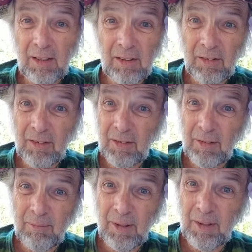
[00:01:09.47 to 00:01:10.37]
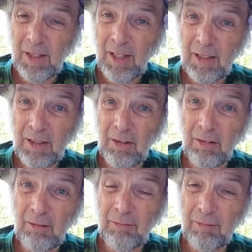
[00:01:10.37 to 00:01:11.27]
This humiliate
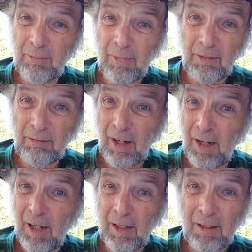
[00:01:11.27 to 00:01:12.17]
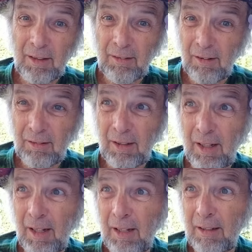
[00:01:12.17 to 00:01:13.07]
you from my rock and all
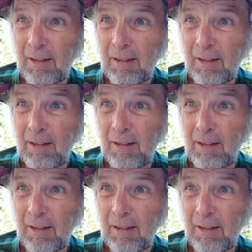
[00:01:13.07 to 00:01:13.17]
that.